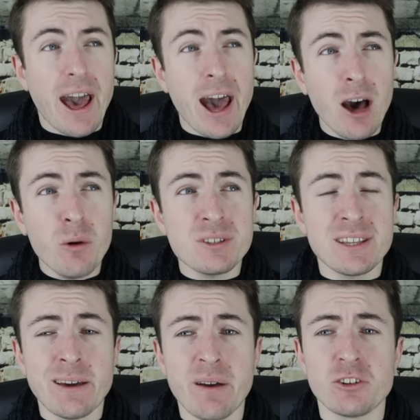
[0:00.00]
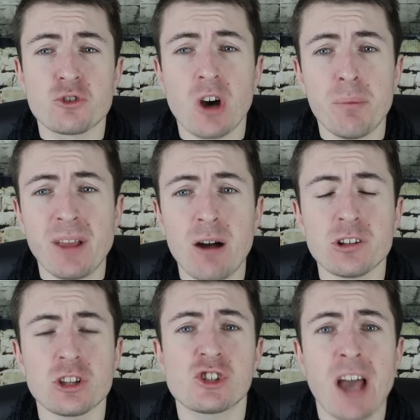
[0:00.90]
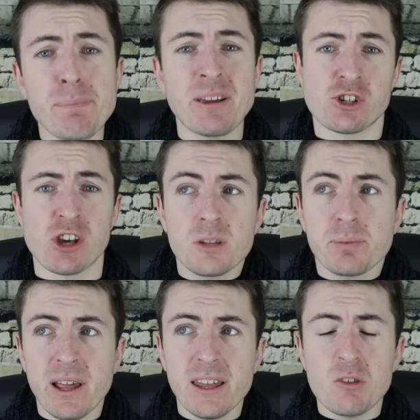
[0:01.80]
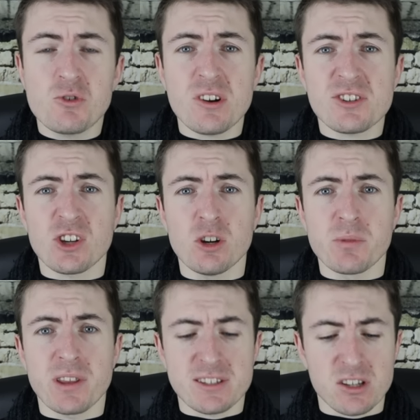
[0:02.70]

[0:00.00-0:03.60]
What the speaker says: How is he now going to drop down to the championship to play in the dressing room with the likes